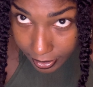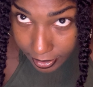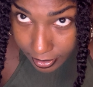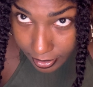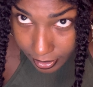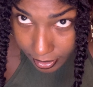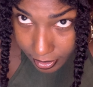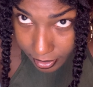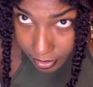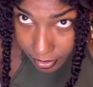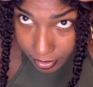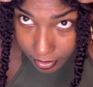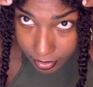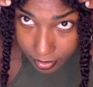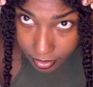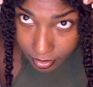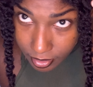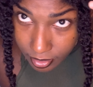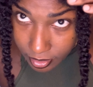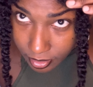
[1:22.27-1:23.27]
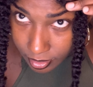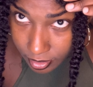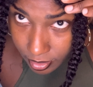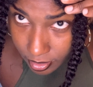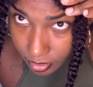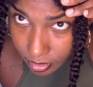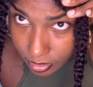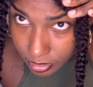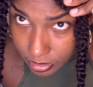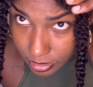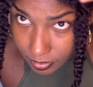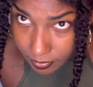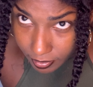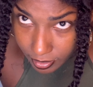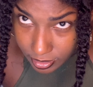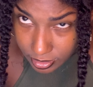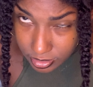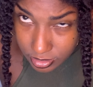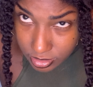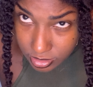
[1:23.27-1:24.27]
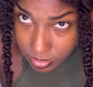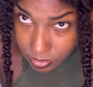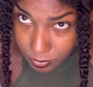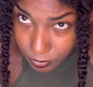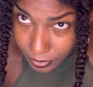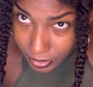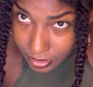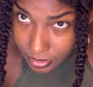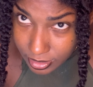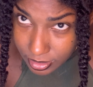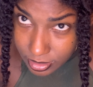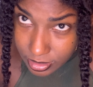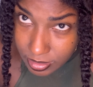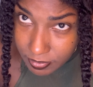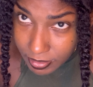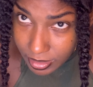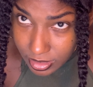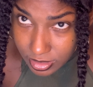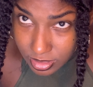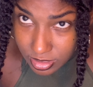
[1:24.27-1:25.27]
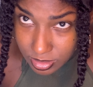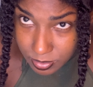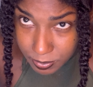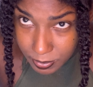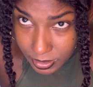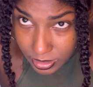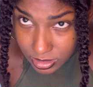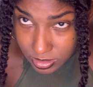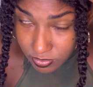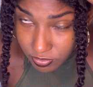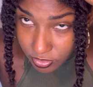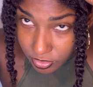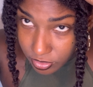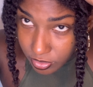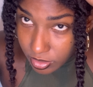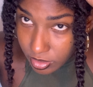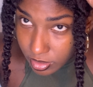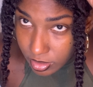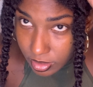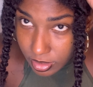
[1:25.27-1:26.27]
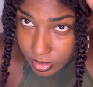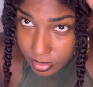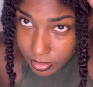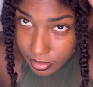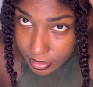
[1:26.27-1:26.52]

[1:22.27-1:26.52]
hair. Leave a little space for